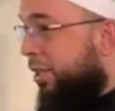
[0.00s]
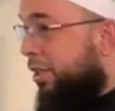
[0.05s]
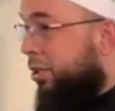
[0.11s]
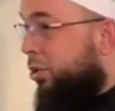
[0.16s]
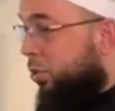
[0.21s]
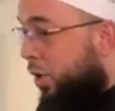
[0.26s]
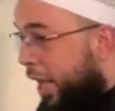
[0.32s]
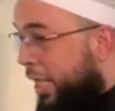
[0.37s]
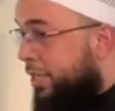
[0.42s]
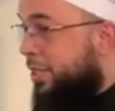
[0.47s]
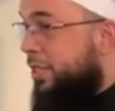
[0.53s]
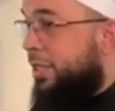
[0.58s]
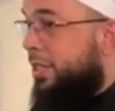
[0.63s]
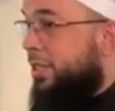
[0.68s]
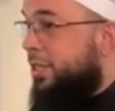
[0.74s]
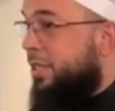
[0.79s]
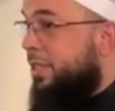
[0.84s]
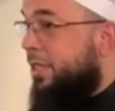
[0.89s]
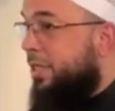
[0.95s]

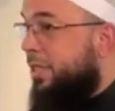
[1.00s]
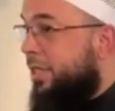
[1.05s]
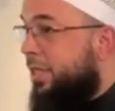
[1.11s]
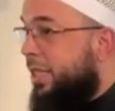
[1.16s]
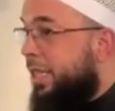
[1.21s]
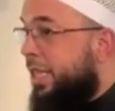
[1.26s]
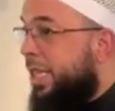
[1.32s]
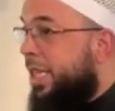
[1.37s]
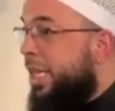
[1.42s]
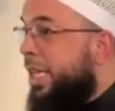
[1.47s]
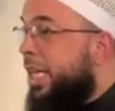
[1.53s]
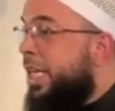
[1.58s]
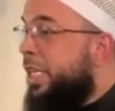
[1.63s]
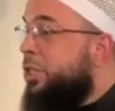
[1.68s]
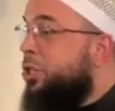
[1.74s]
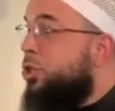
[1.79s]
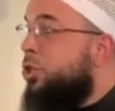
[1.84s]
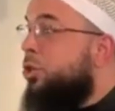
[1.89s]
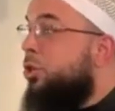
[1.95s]
crisis,
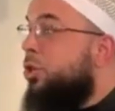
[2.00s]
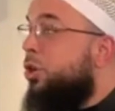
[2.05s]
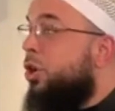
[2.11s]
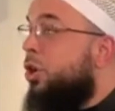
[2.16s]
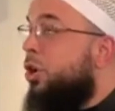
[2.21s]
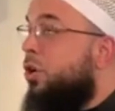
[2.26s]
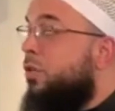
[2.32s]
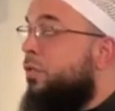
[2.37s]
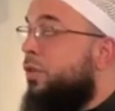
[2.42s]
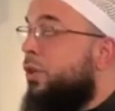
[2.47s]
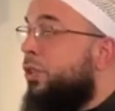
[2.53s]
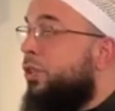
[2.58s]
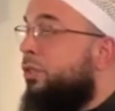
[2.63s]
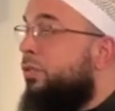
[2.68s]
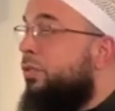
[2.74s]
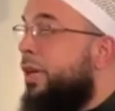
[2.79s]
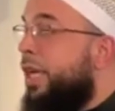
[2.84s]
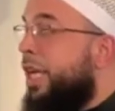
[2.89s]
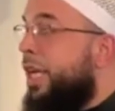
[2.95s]
it took over
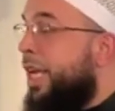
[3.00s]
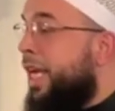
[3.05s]
three